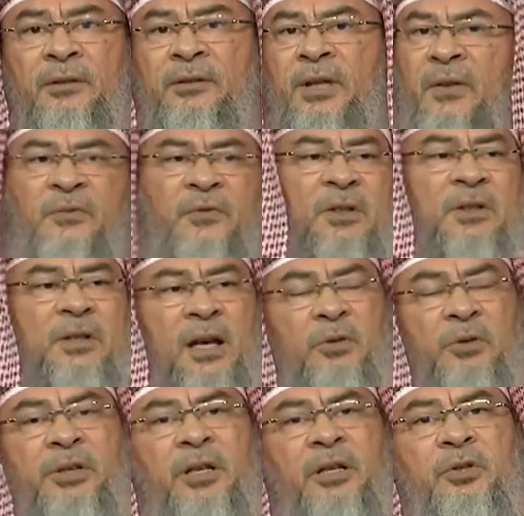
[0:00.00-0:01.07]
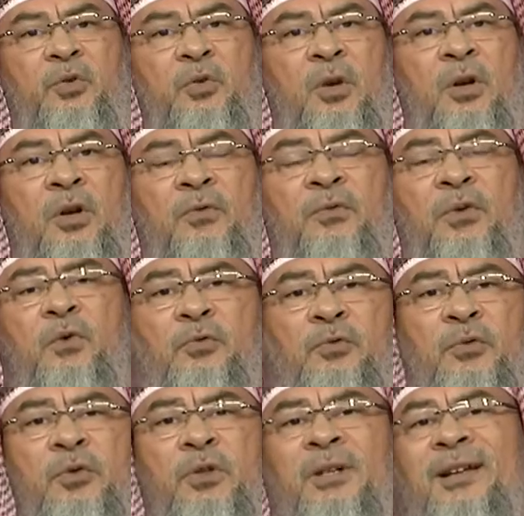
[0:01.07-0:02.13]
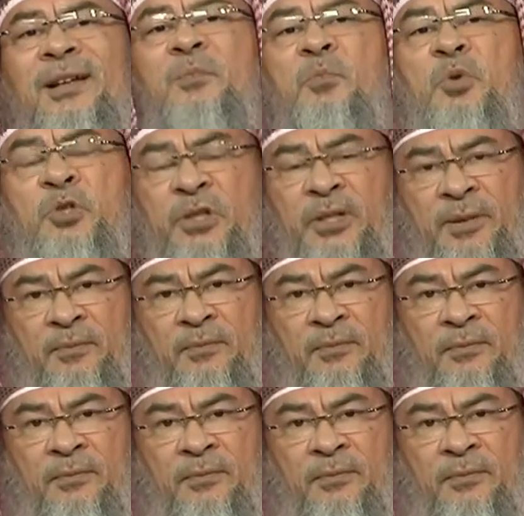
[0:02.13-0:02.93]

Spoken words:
Definitely I would tell you, vote for the non-Muslim,